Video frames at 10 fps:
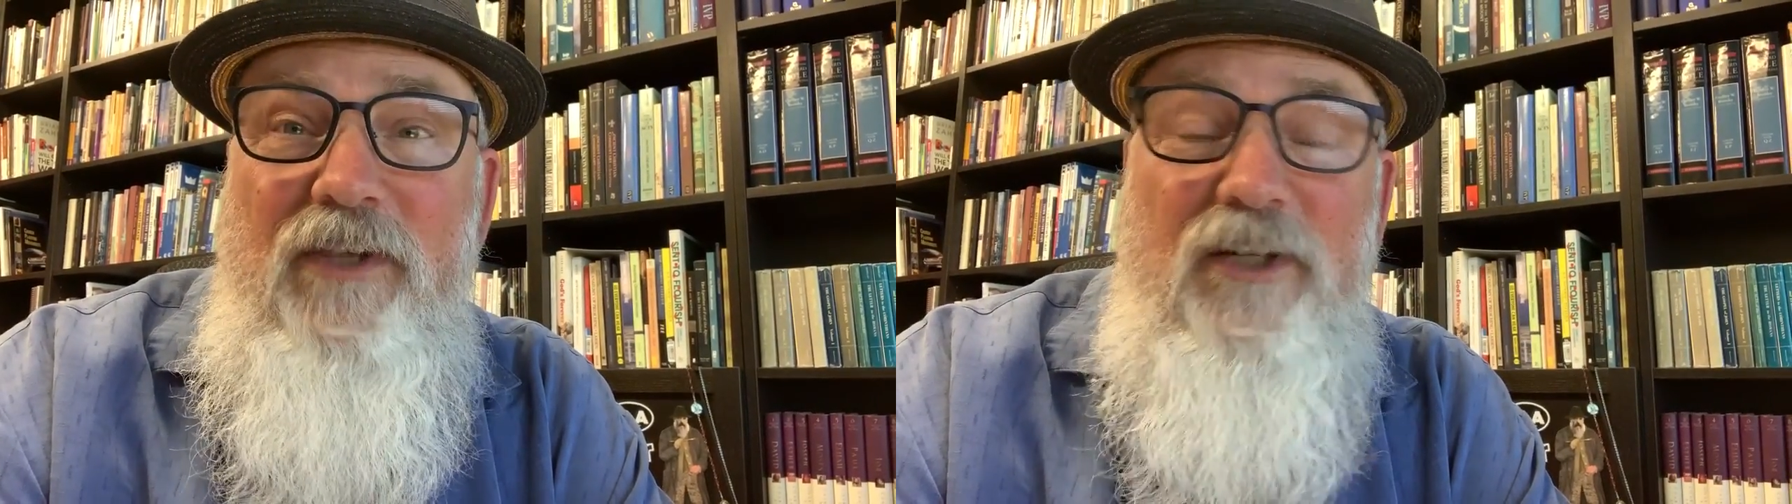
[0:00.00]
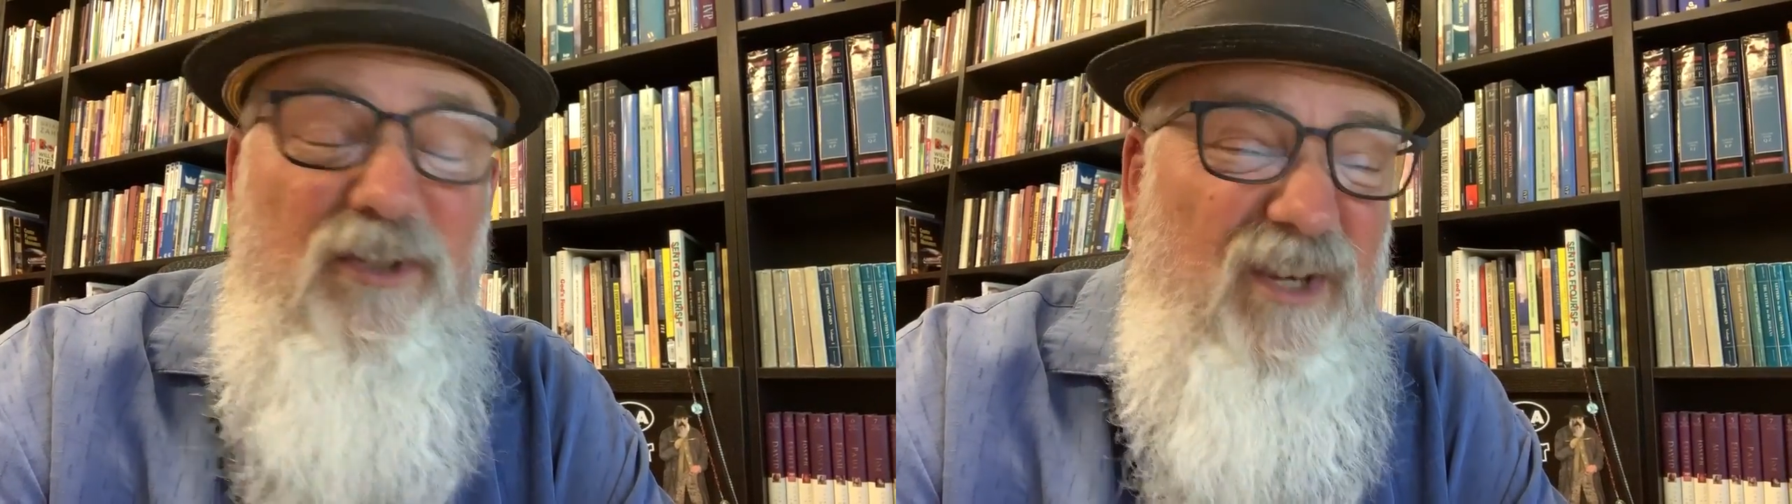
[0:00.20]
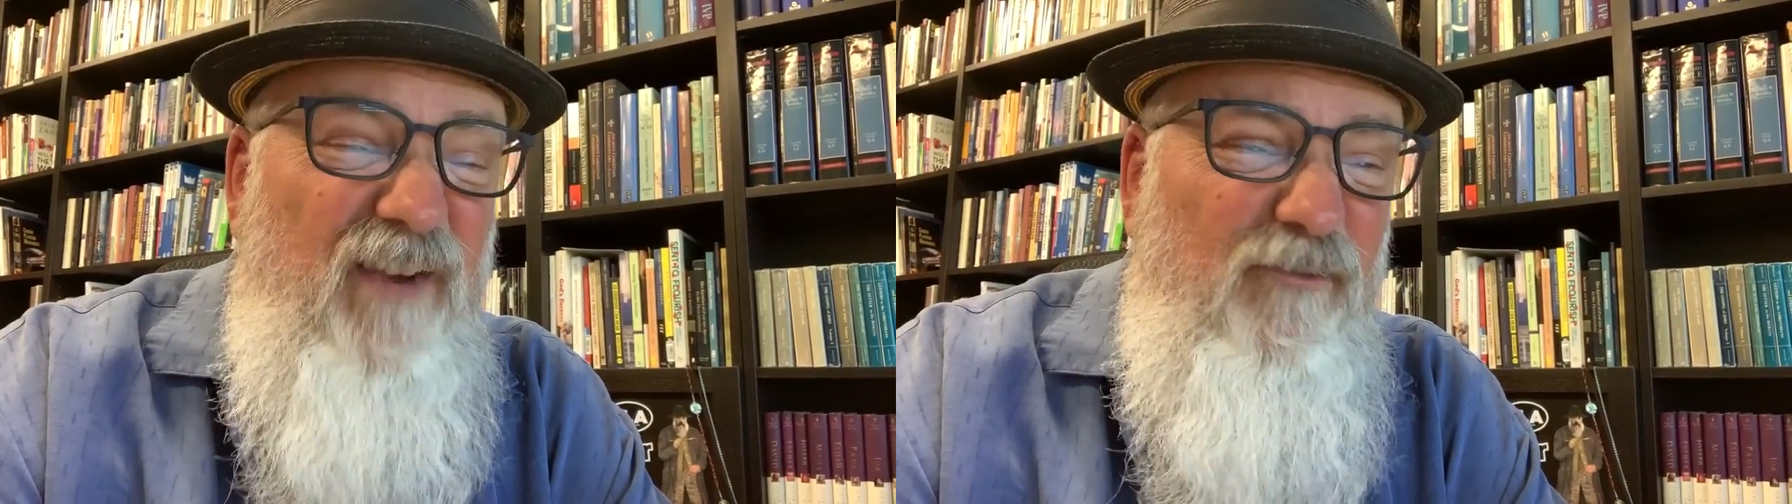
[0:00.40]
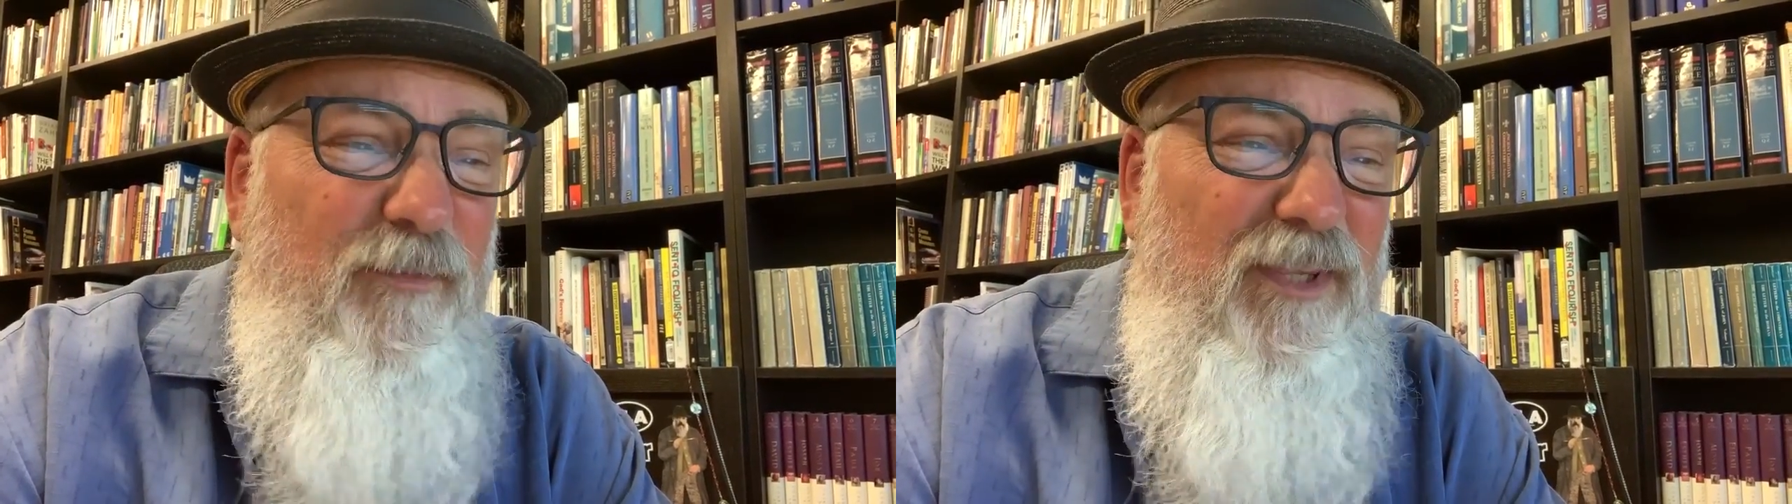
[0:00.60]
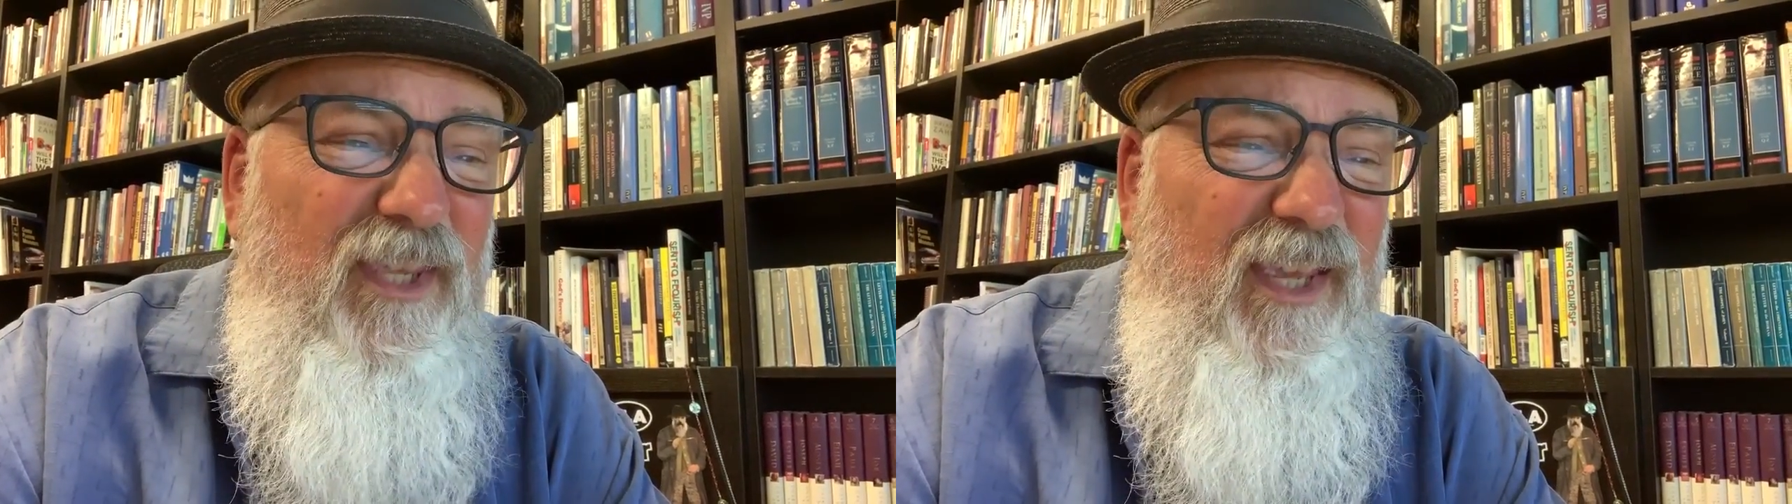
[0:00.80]
actually never
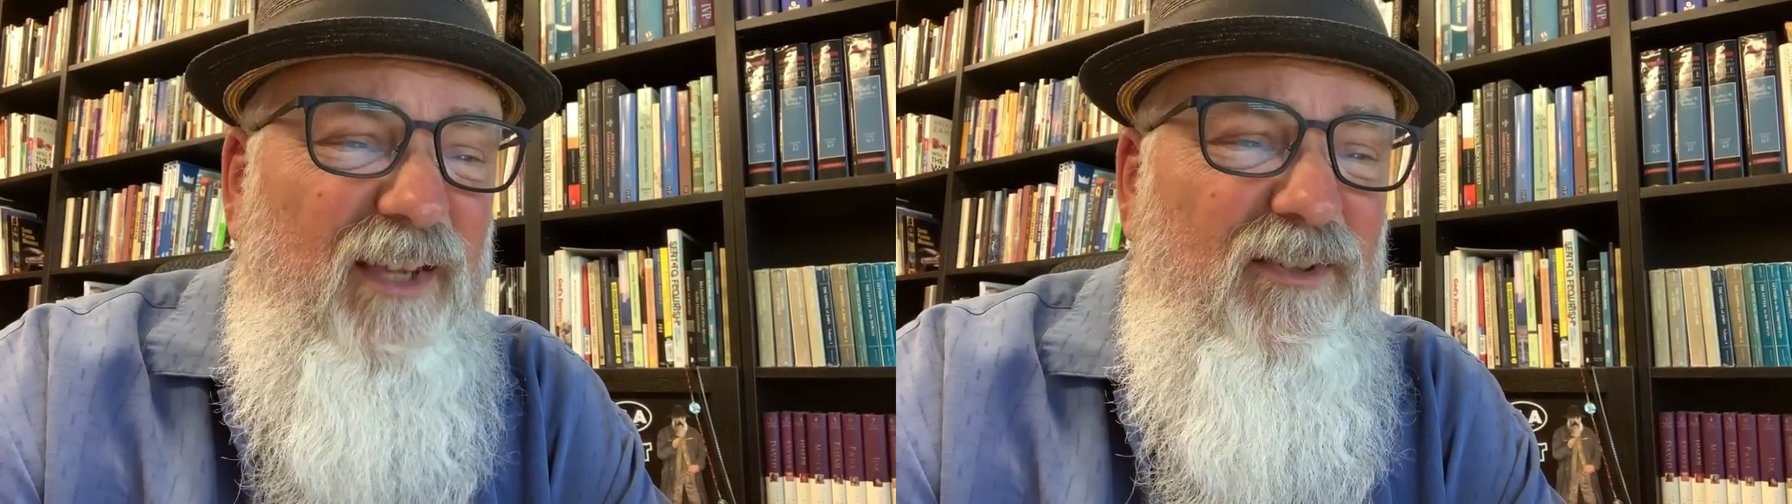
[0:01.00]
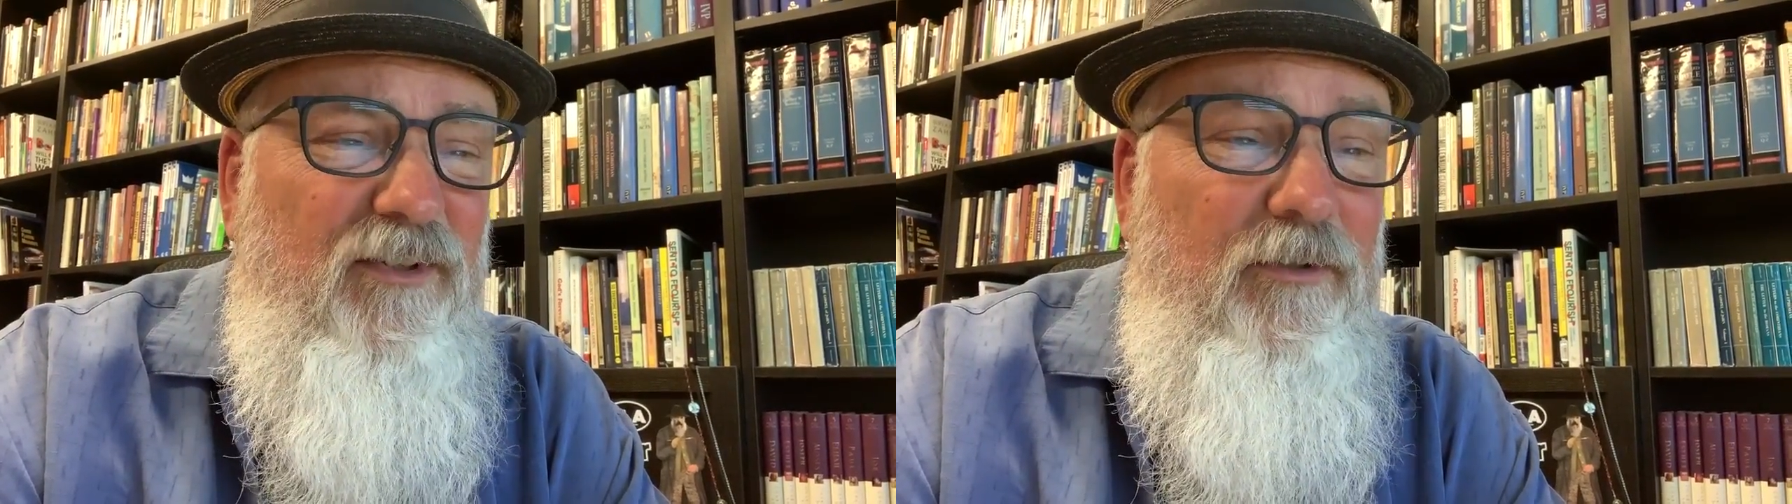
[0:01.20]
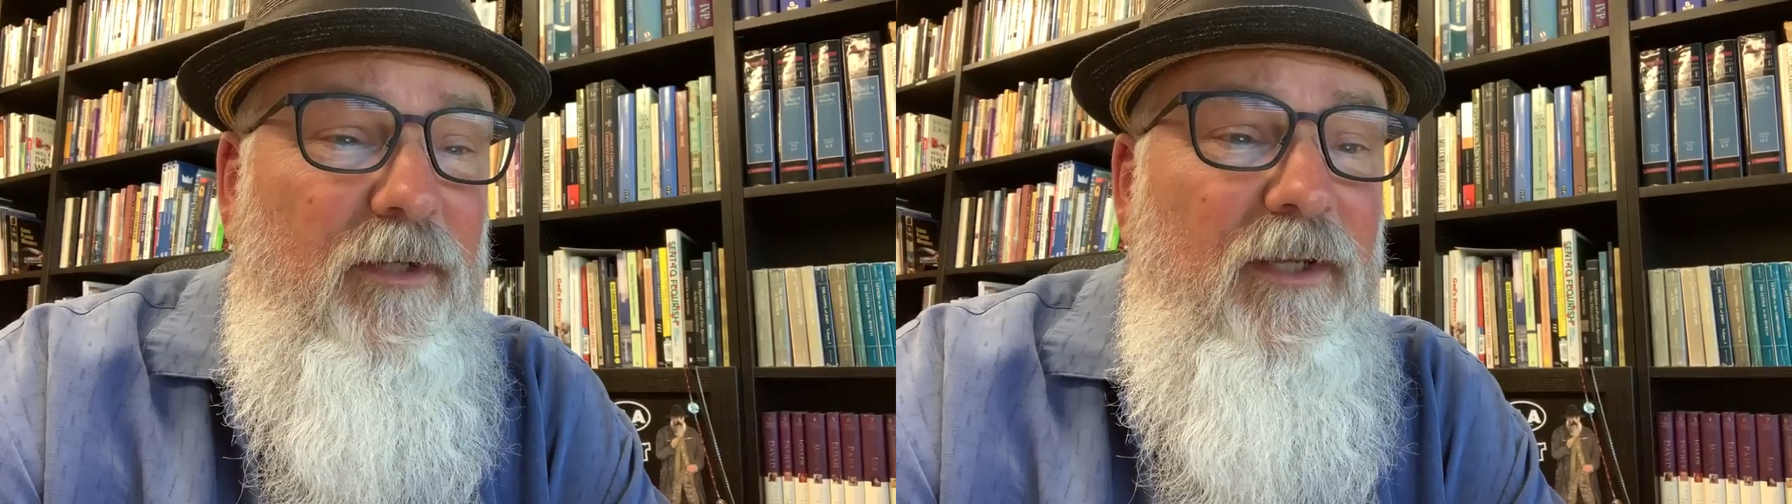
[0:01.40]
been the answer.